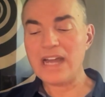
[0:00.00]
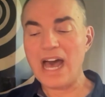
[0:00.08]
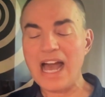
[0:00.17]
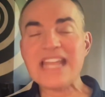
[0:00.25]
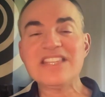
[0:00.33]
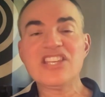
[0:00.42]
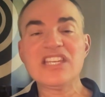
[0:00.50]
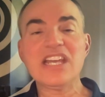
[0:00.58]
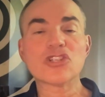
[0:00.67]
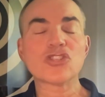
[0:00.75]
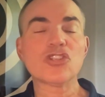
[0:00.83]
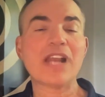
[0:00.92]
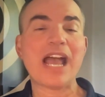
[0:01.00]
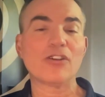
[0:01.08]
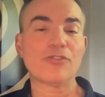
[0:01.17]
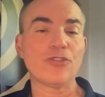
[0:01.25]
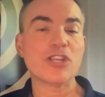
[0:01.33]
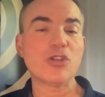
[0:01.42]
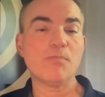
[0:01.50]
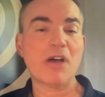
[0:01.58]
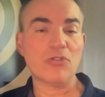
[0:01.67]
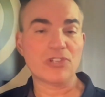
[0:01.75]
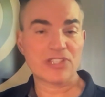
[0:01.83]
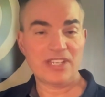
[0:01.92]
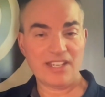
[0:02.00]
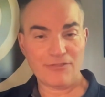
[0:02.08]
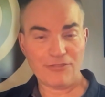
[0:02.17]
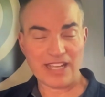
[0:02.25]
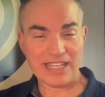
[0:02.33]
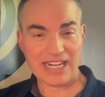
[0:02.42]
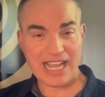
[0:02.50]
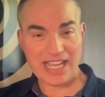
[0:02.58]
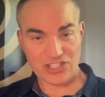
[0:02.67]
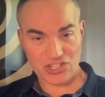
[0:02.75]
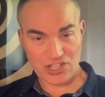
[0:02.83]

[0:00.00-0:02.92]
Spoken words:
idea stood out for you most, if I can ask?